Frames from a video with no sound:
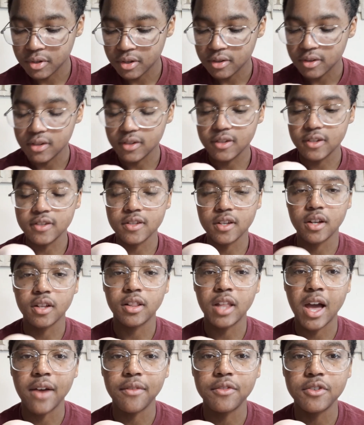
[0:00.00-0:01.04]
this is
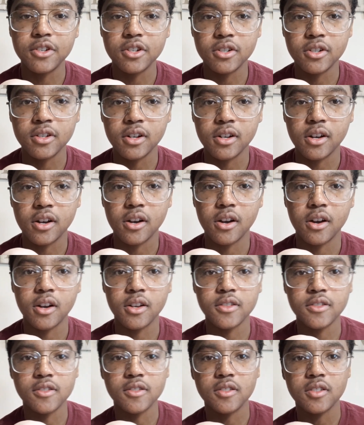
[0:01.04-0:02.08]
Lavender
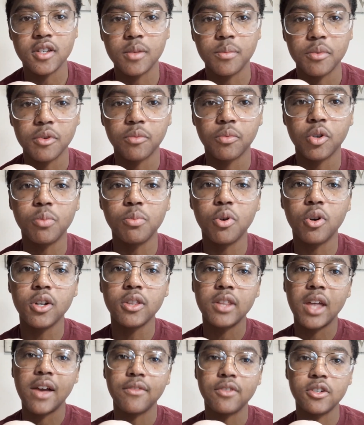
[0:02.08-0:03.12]
Asleep,
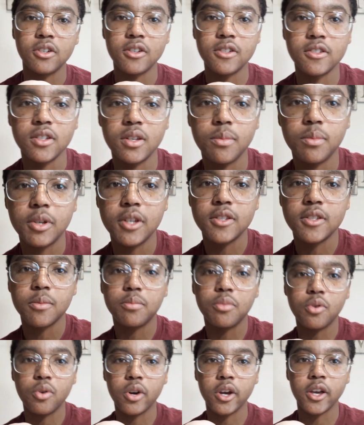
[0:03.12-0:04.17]
reborn Lavender Asleep. He's a
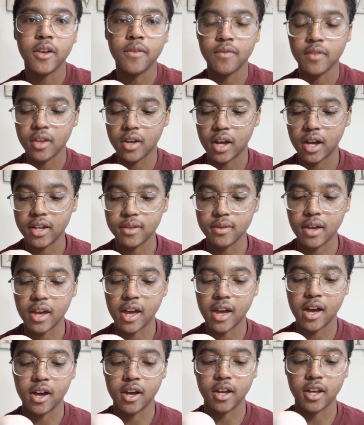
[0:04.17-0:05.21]
boy.
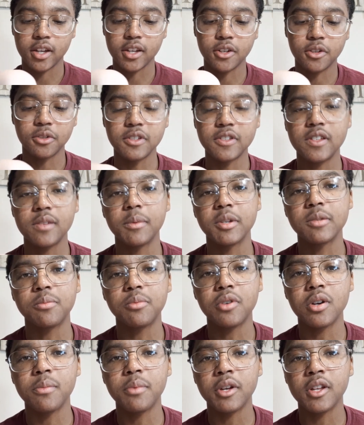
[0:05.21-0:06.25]
I can only see him as a
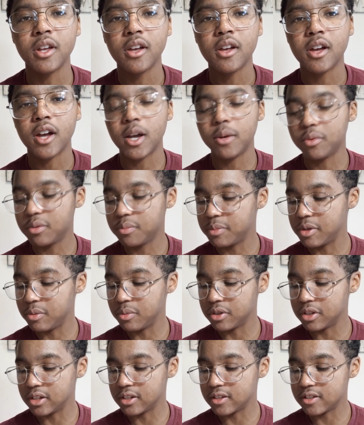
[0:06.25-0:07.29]
boy, but I would be
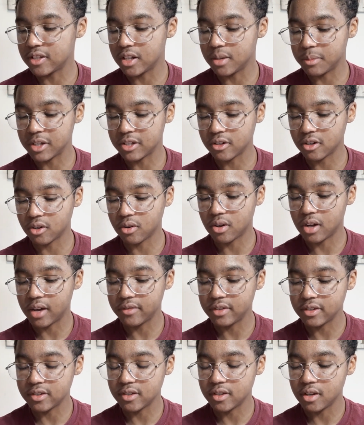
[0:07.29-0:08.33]
willing to send him as a girl,
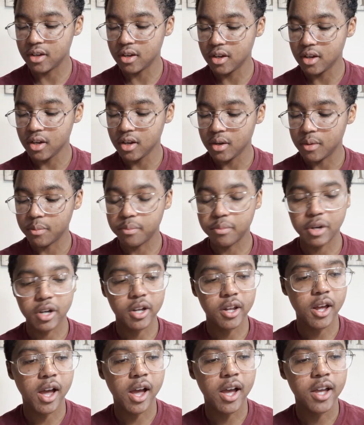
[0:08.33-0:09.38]
obviously.
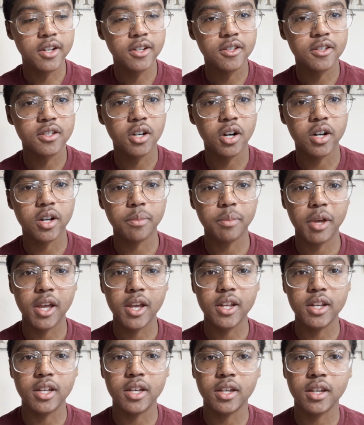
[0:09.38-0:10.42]
But I just started
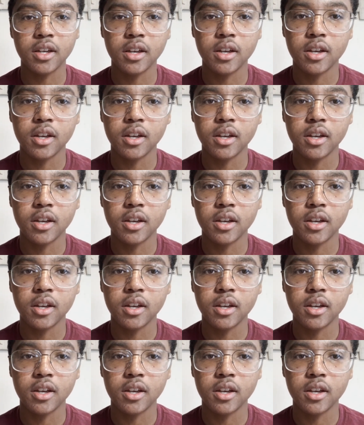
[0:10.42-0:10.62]
painting,